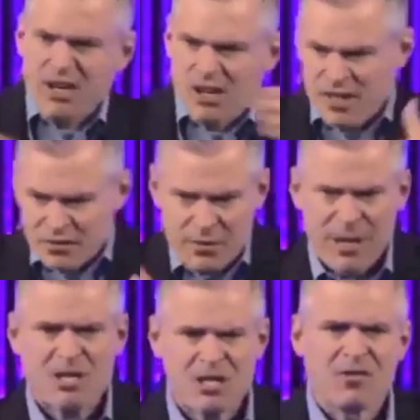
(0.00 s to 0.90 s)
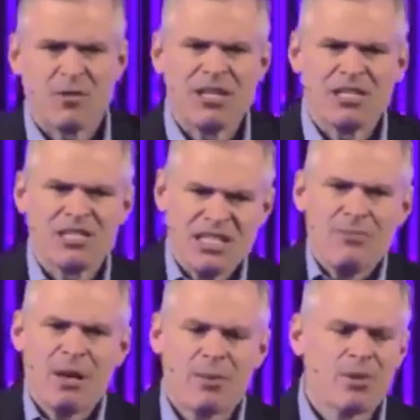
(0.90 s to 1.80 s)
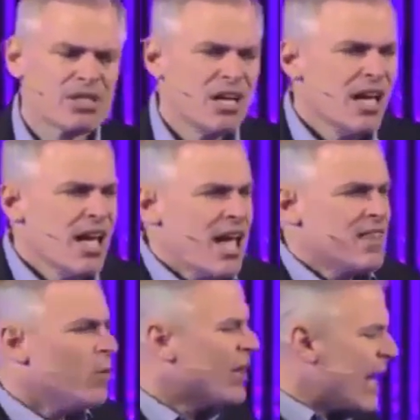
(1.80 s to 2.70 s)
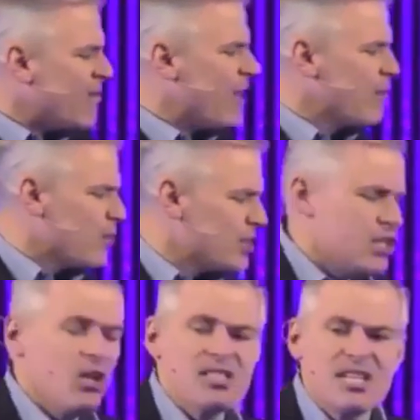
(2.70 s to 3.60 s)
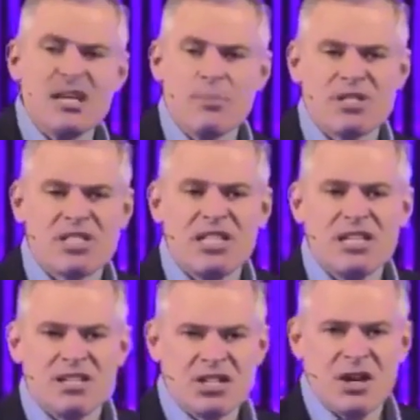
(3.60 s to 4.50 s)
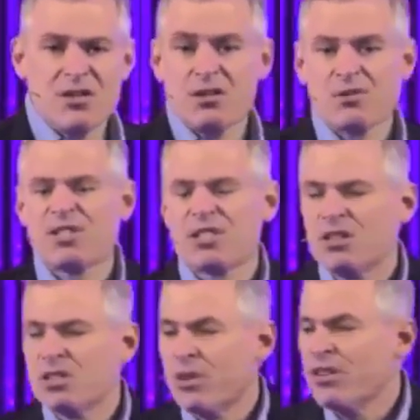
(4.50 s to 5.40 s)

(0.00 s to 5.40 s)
all the information from his team members. And then we gave him the results, and he proceeded to share those results with